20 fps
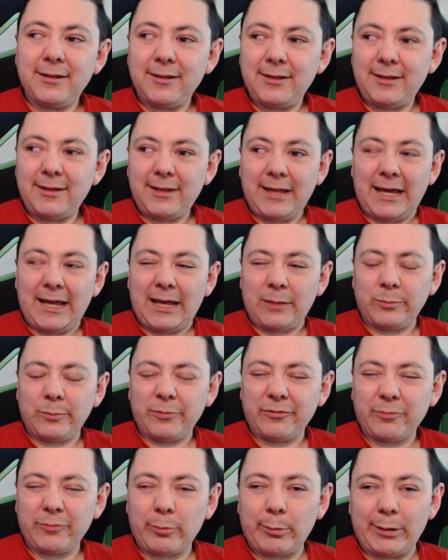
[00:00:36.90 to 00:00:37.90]
And
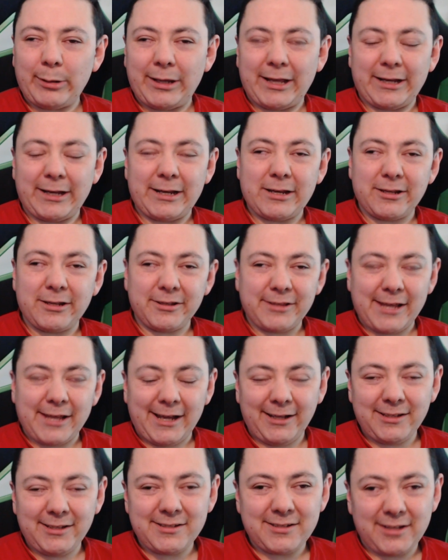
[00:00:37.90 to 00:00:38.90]
before we get into
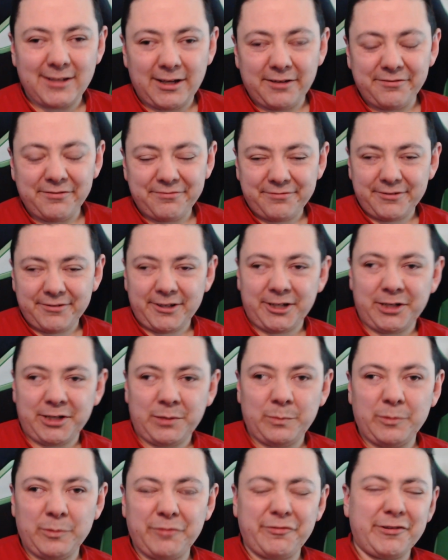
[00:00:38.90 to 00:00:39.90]
that stuff,
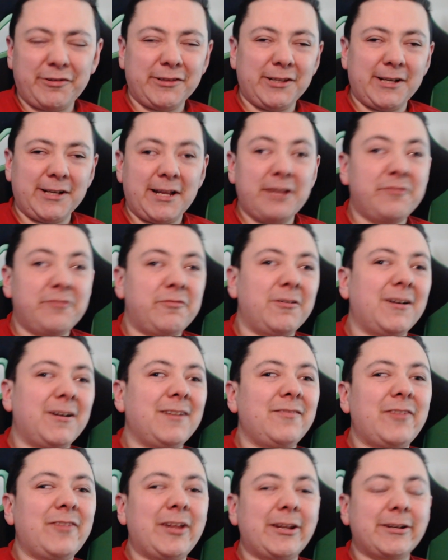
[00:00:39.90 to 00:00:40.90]
if you're looking for a
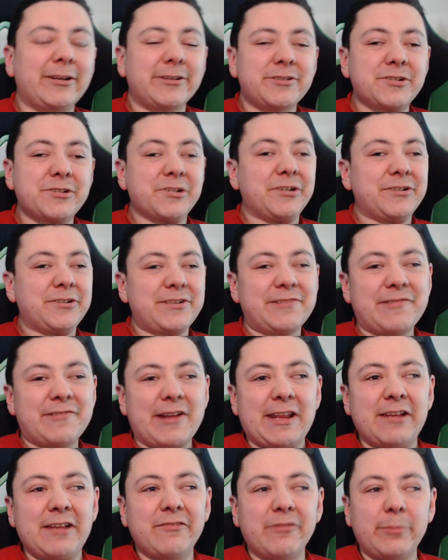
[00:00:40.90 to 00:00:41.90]
Vedic astrology
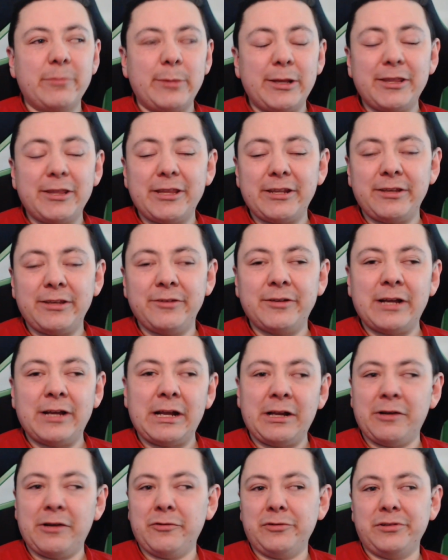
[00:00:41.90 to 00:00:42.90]
reading from me, then you
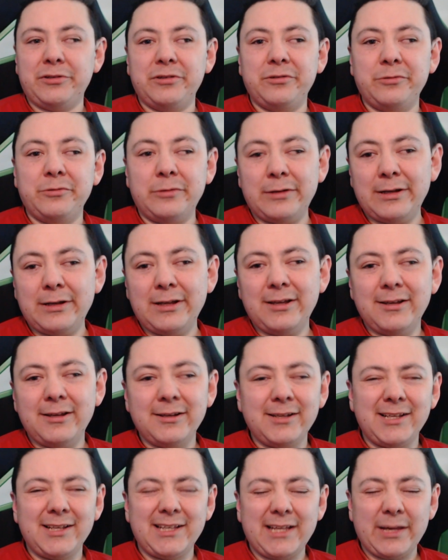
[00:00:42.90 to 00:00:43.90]
can go to
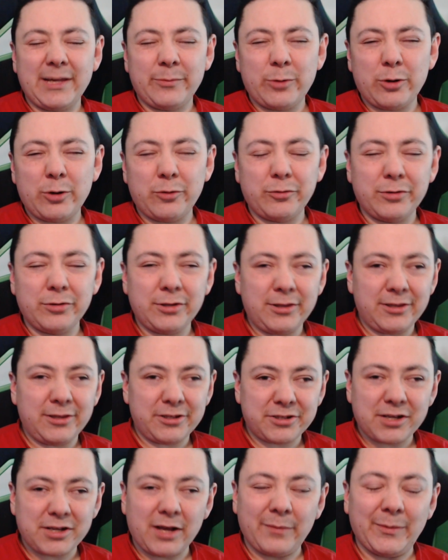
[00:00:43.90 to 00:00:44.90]

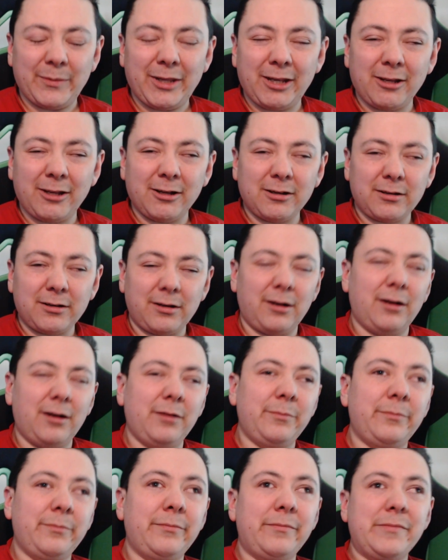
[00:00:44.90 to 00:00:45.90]

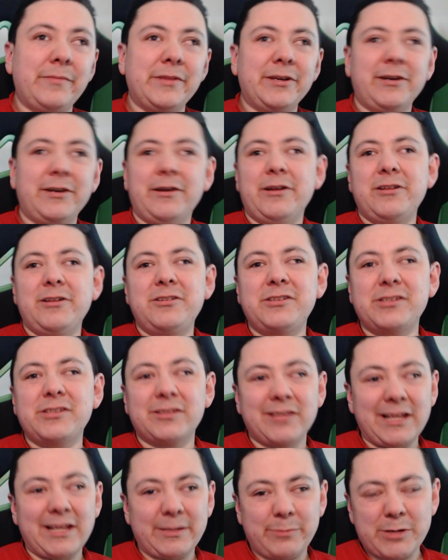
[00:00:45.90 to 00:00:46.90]
GebboTheShaman.com,
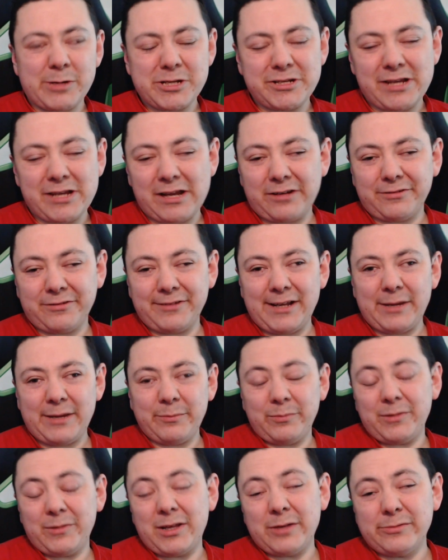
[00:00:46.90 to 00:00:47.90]
just like my channel name,
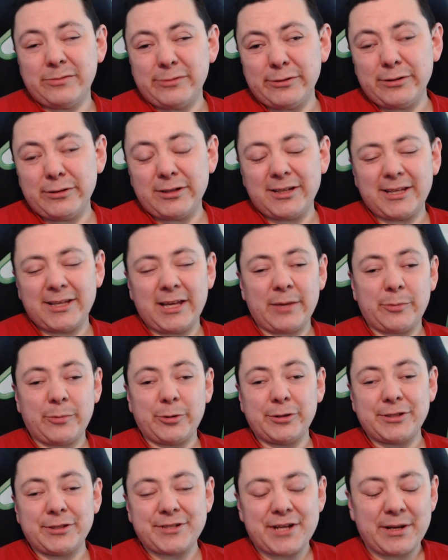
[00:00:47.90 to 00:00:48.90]

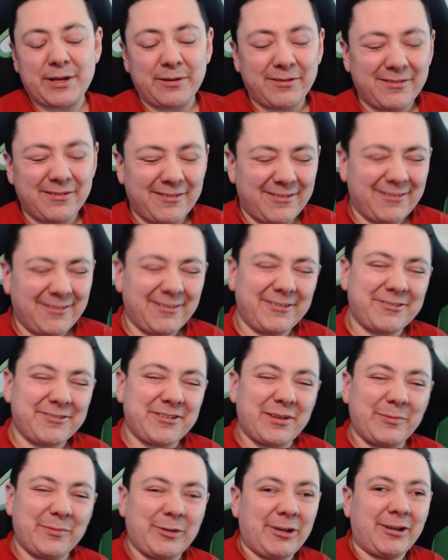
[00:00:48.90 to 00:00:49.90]

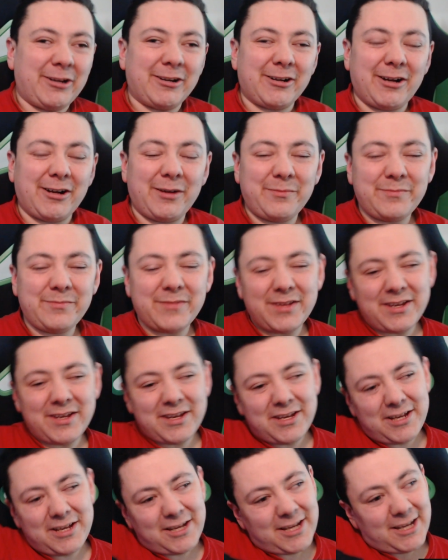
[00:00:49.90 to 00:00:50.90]
GebboTheShaman.com.
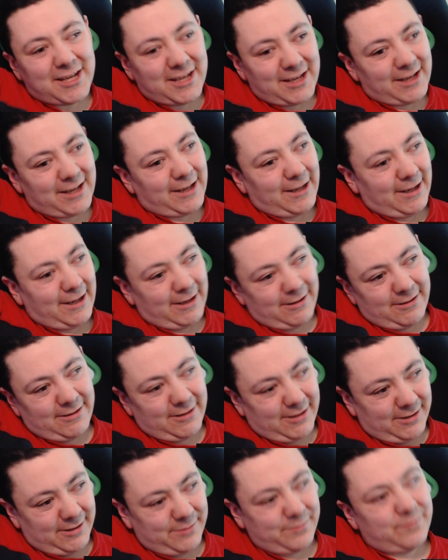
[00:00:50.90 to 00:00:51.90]

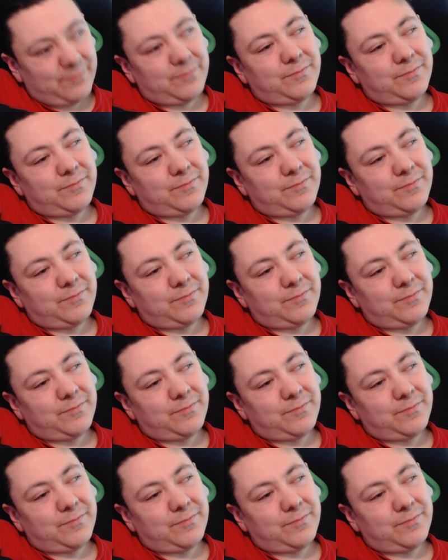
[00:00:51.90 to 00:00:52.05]
And